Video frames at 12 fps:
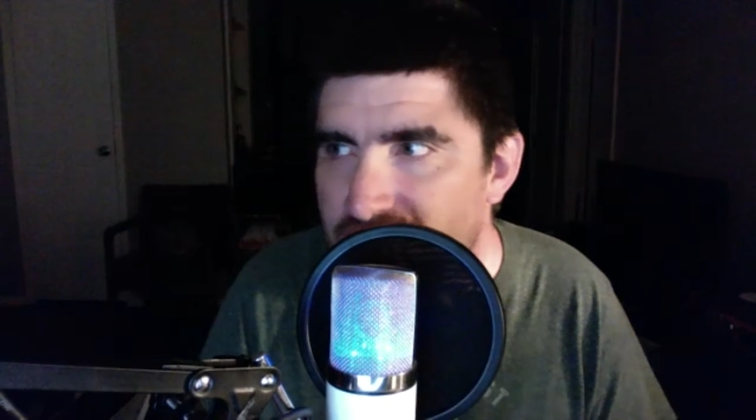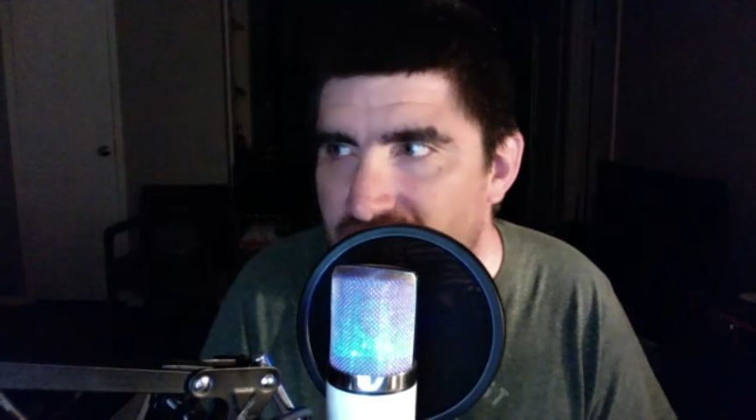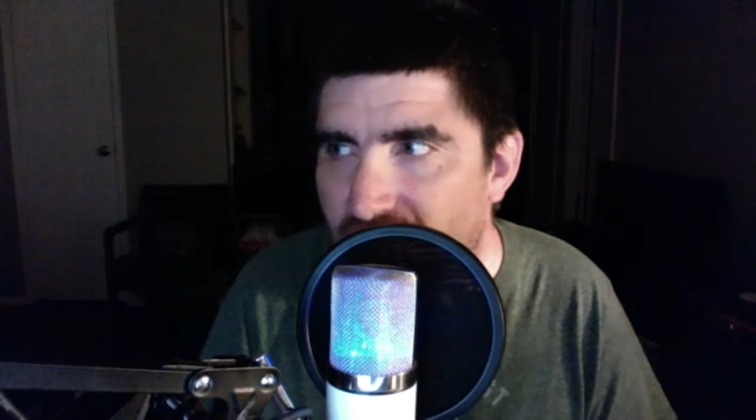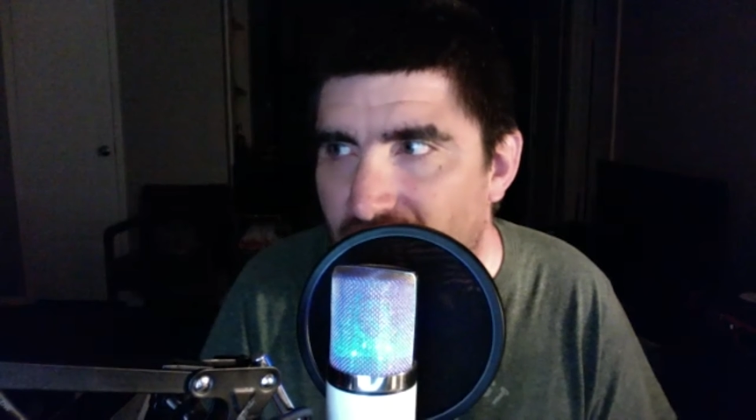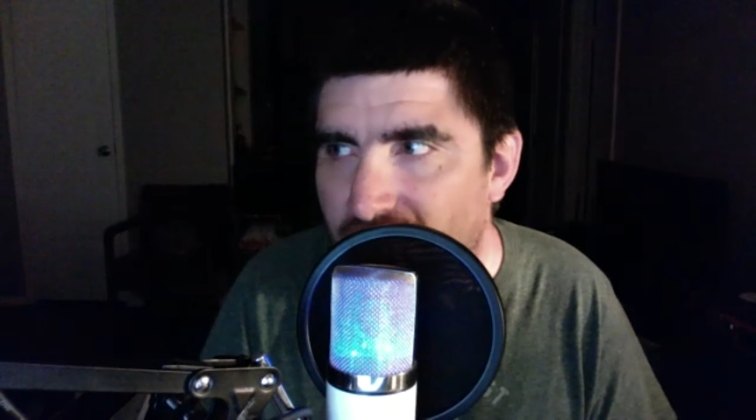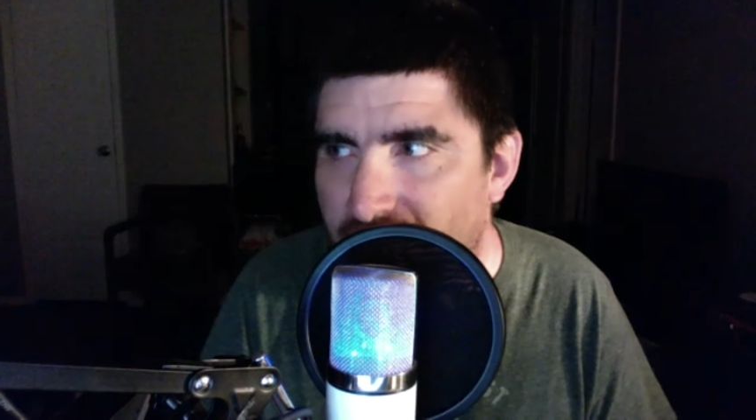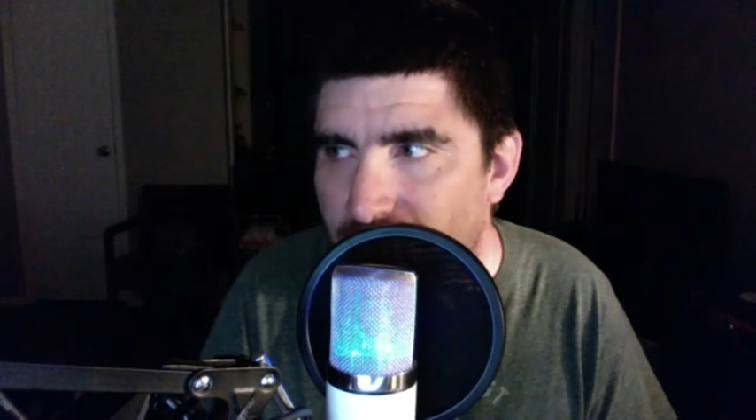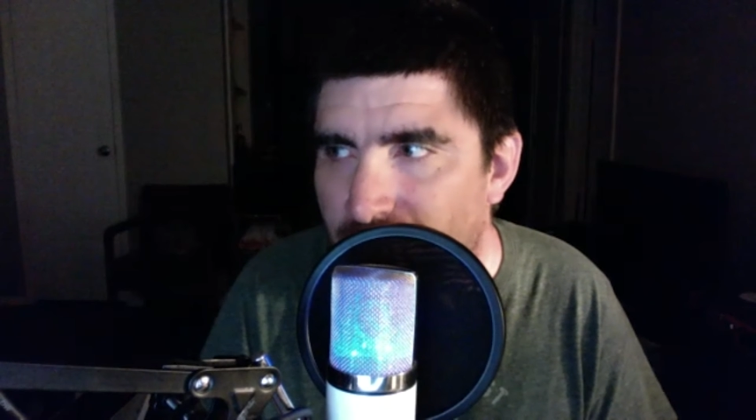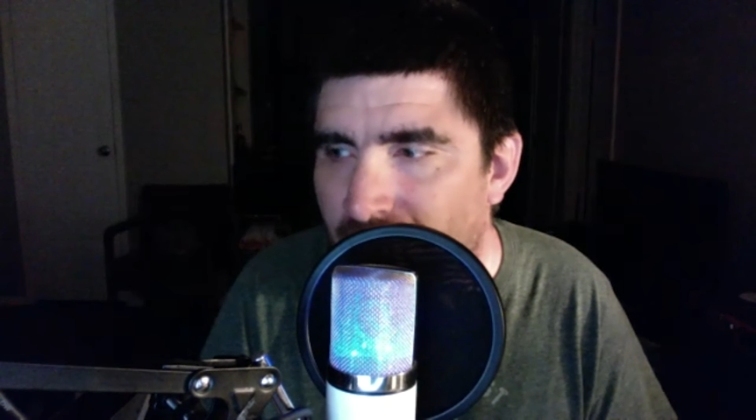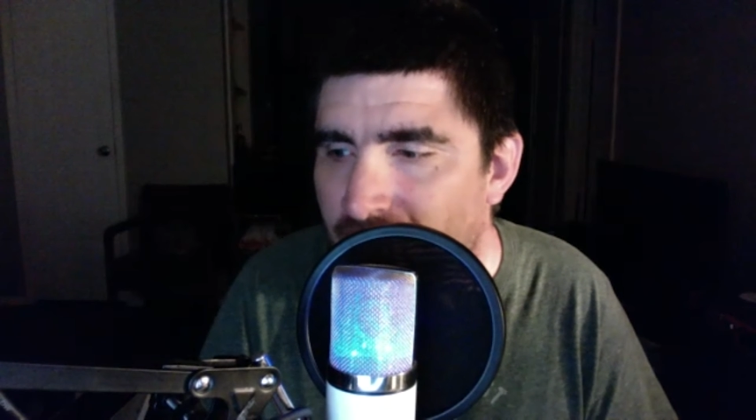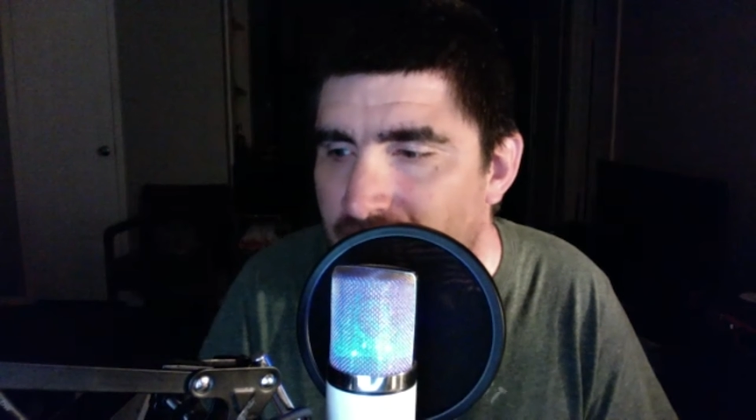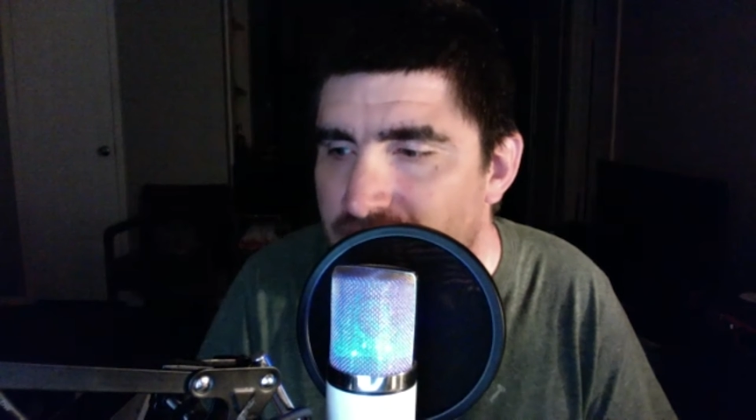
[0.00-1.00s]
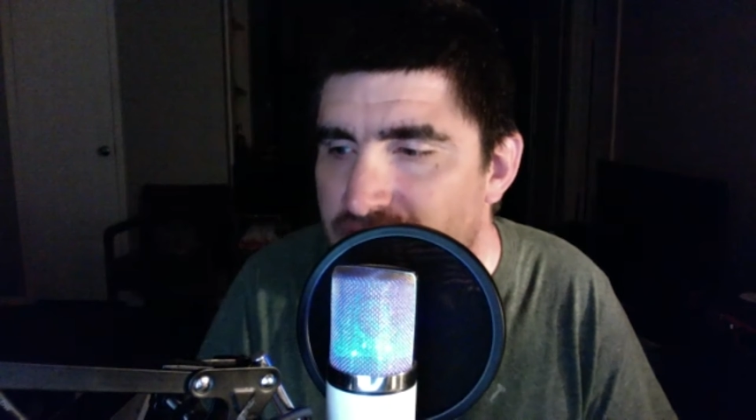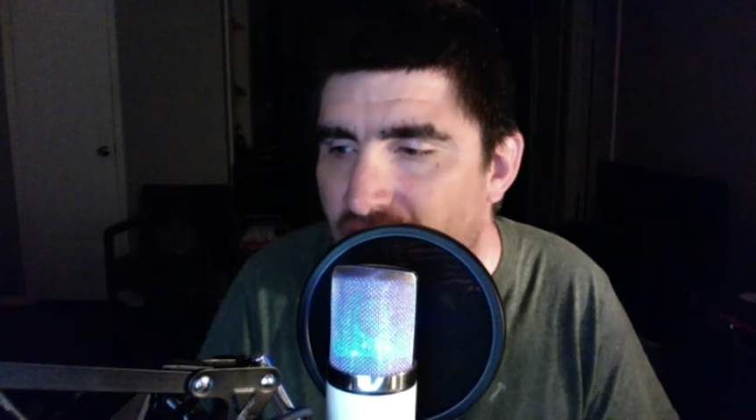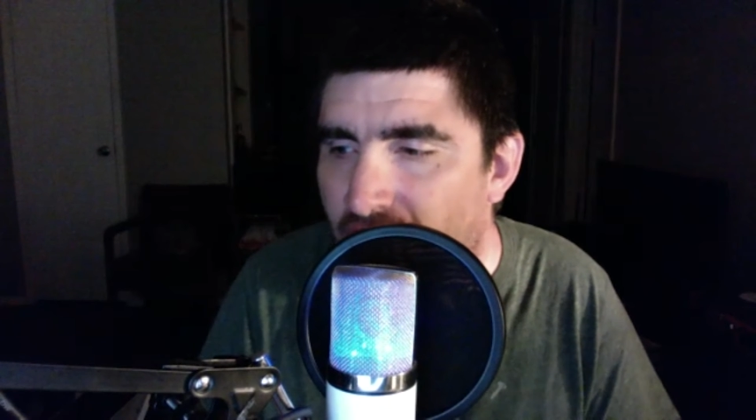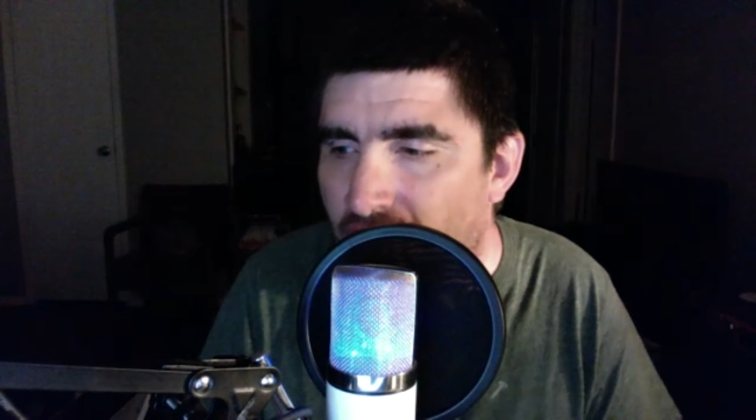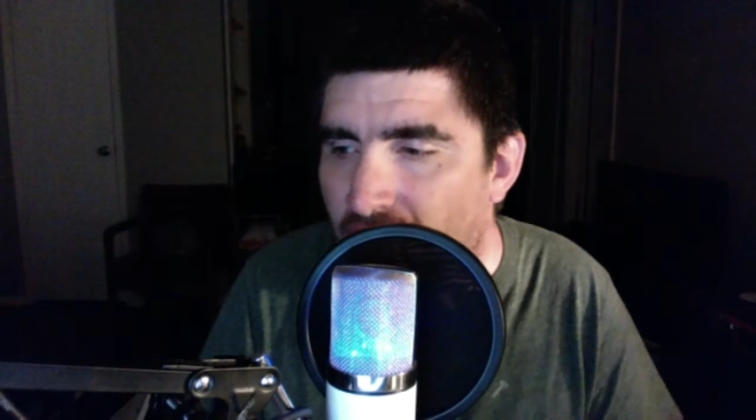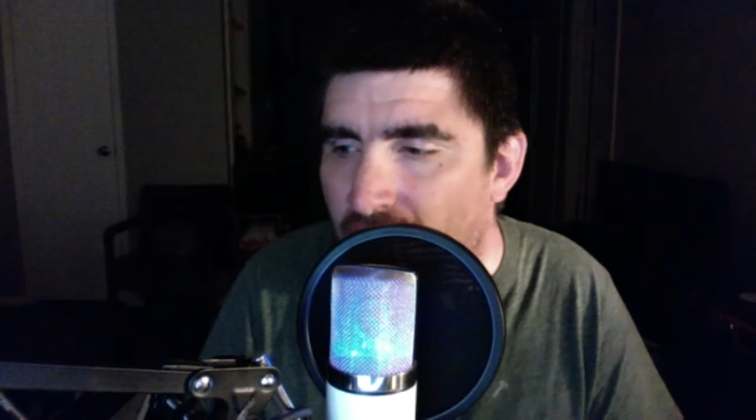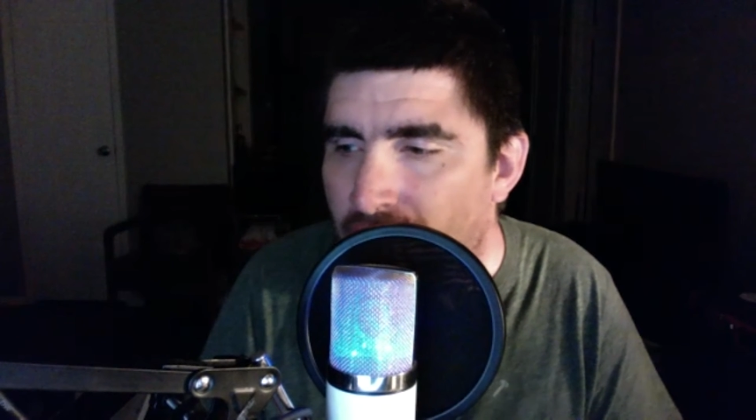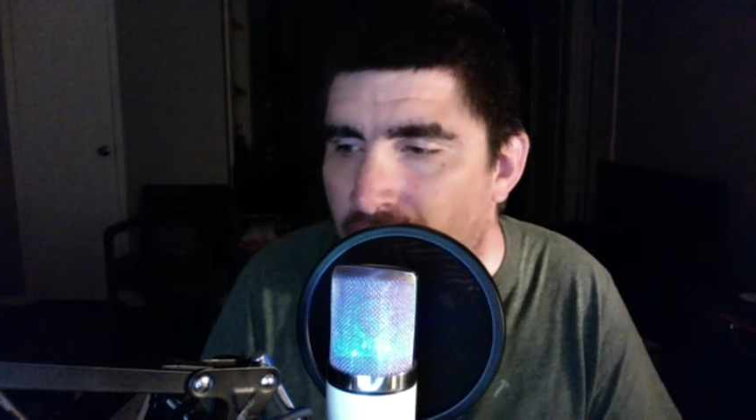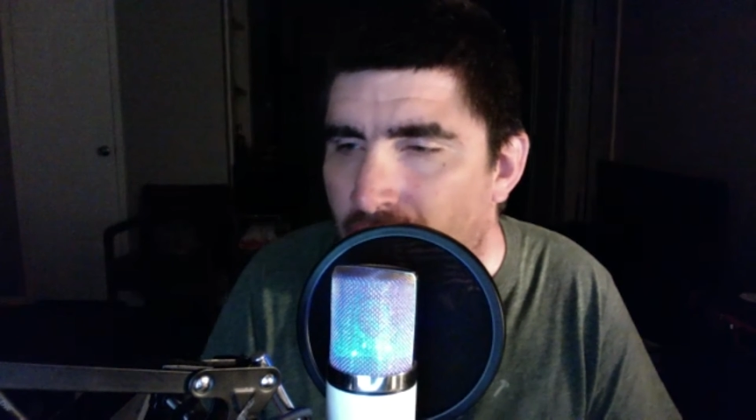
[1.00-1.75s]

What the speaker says: delicate balance of